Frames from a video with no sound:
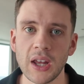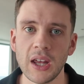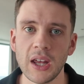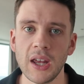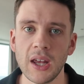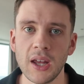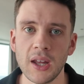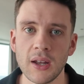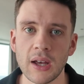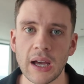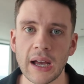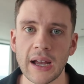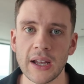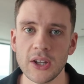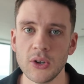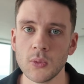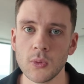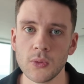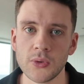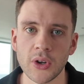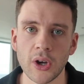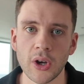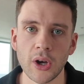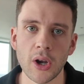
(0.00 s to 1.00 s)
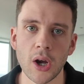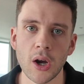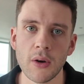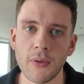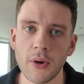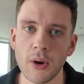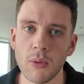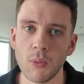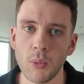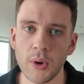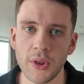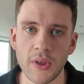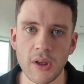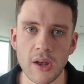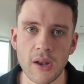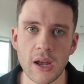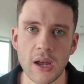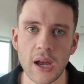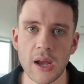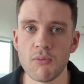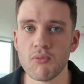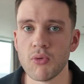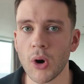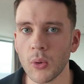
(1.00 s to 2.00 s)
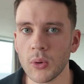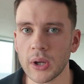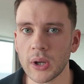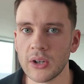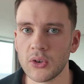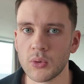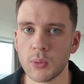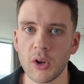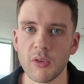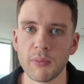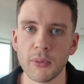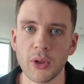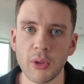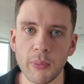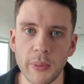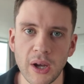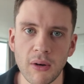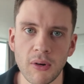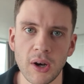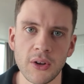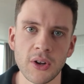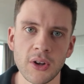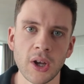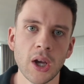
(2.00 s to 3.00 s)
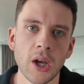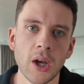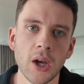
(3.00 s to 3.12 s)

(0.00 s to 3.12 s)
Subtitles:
in annual turnover within a rolling 12-month period,